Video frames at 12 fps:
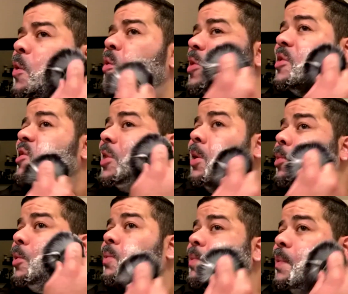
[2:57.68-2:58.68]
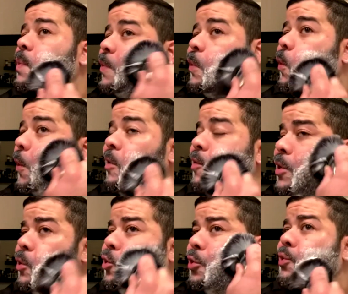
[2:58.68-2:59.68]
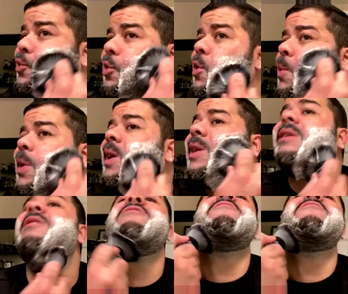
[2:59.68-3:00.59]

or the stubble, wherever you choose to go ahead